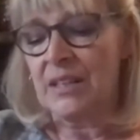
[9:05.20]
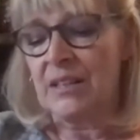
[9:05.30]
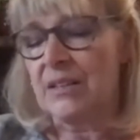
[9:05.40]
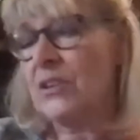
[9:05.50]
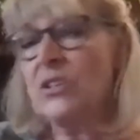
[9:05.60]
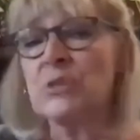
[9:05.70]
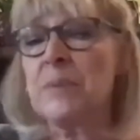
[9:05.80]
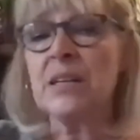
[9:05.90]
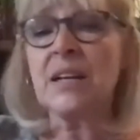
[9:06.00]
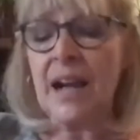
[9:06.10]
They're
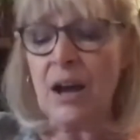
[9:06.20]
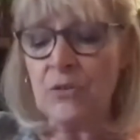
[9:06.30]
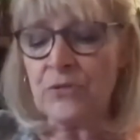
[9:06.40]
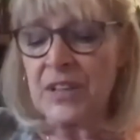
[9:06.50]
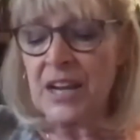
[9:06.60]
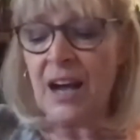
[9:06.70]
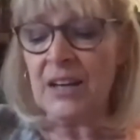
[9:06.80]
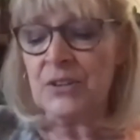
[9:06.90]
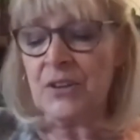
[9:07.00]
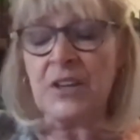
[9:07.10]
speaking out for the
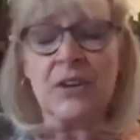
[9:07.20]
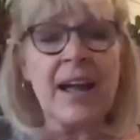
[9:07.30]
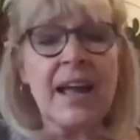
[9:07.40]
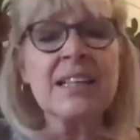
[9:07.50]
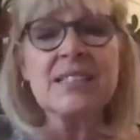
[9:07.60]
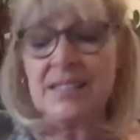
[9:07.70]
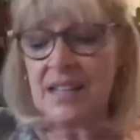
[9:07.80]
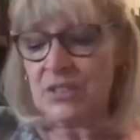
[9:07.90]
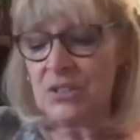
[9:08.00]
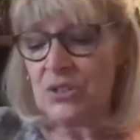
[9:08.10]
honor of their
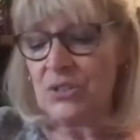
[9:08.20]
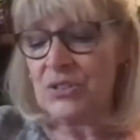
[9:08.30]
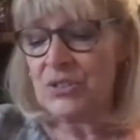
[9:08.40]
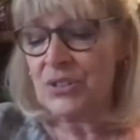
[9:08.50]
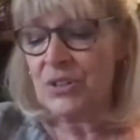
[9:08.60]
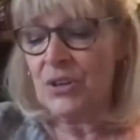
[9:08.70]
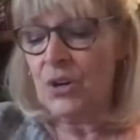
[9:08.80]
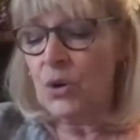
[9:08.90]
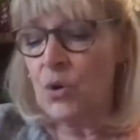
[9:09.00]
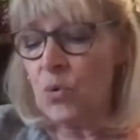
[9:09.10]
ancestors
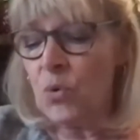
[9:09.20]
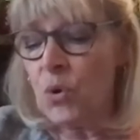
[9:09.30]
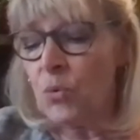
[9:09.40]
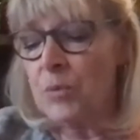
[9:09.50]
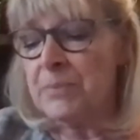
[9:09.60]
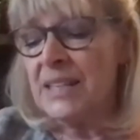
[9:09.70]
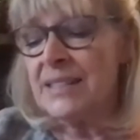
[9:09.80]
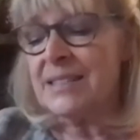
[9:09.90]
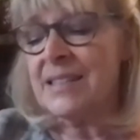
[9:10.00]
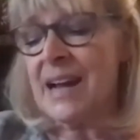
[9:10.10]
who were
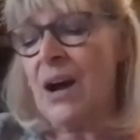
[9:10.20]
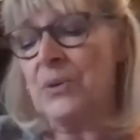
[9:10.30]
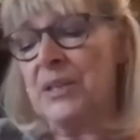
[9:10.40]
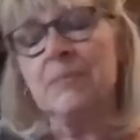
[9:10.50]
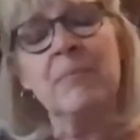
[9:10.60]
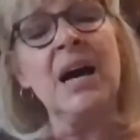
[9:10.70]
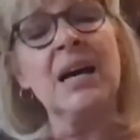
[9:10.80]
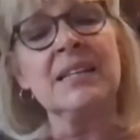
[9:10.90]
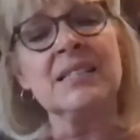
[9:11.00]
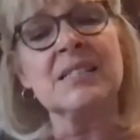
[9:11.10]
beaten down in
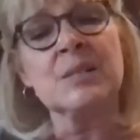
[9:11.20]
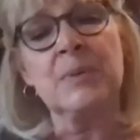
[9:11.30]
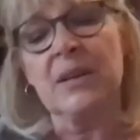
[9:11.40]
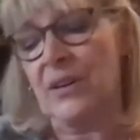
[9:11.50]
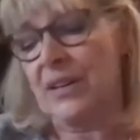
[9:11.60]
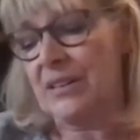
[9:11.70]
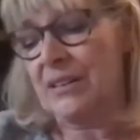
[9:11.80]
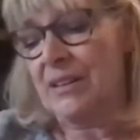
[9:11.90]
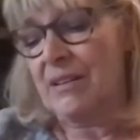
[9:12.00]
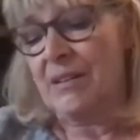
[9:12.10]
body and spirit,
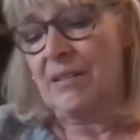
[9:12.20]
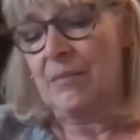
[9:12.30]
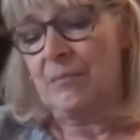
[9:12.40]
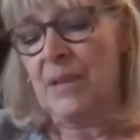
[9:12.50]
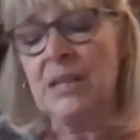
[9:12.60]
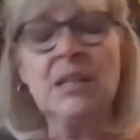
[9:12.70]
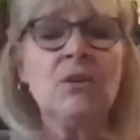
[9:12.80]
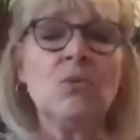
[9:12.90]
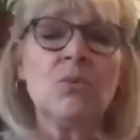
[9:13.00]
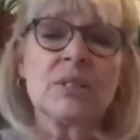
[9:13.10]
many
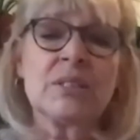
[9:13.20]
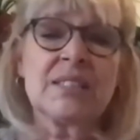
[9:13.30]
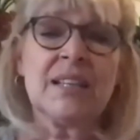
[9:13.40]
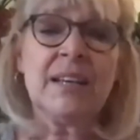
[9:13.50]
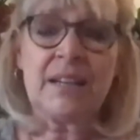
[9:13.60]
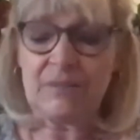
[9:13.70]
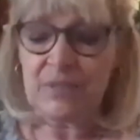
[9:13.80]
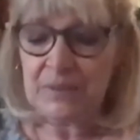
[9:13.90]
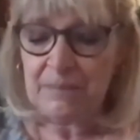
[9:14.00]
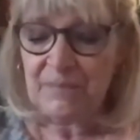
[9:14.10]
who were
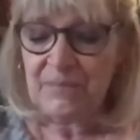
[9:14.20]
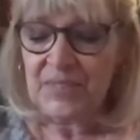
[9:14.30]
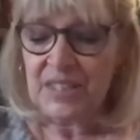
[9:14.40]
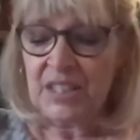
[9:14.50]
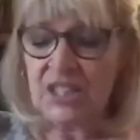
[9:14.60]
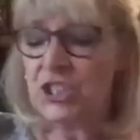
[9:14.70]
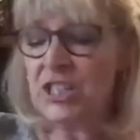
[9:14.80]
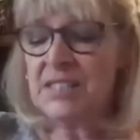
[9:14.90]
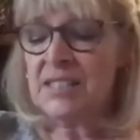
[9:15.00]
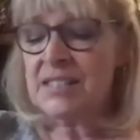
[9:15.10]
enslaved.
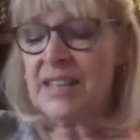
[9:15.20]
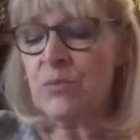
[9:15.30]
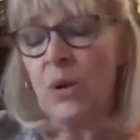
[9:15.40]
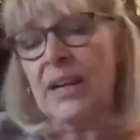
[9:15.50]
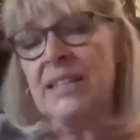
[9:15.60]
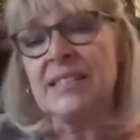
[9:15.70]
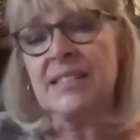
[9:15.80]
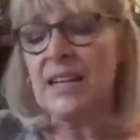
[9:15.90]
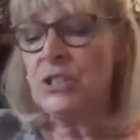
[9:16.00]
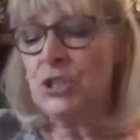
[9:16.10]
Jesus said, "What I
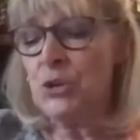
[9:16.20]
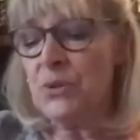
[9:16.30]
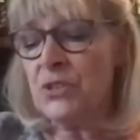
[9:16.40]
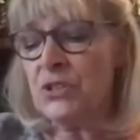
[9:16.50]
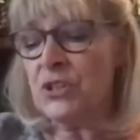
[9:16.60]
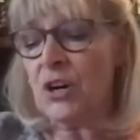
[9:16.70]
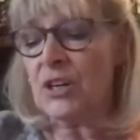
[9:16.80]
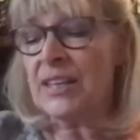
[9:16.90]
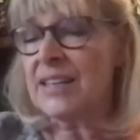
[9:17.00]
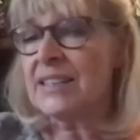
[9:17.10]
say to you in the
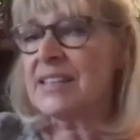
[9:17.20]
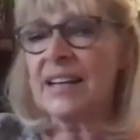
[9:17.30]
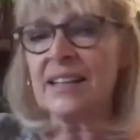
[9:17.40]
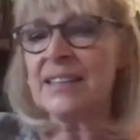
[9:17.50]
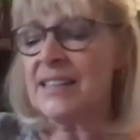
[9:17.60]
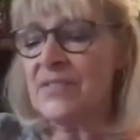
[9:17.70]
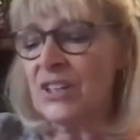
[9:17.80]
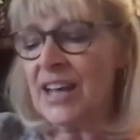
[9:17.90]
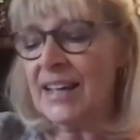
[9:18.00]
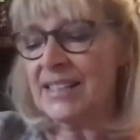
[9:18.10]
dark, tell in the
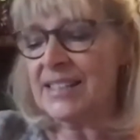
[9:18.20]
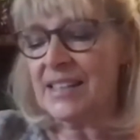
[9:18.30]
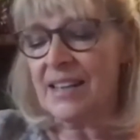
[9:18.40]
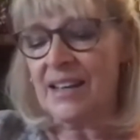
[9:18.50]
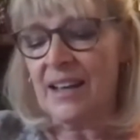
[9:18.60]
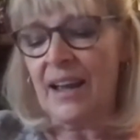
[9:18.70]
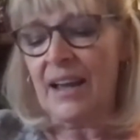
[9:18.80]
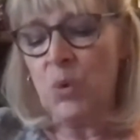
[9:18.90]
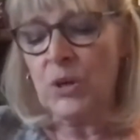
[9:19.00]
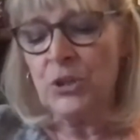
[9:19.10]
light,
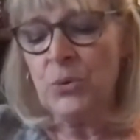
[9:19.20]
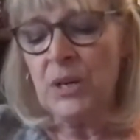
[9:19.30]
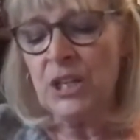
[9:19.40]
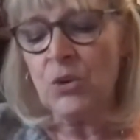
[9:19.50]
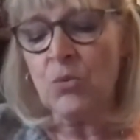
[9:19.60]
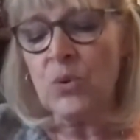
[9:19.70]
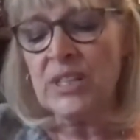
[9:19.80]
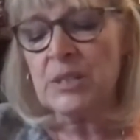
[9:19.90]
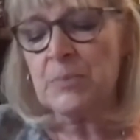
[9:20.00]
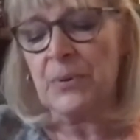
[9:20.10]
and what you hear
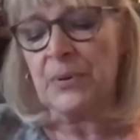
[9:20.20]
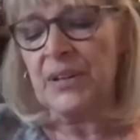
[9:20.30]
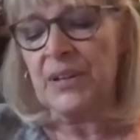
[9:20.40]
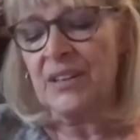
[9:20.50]
whispered,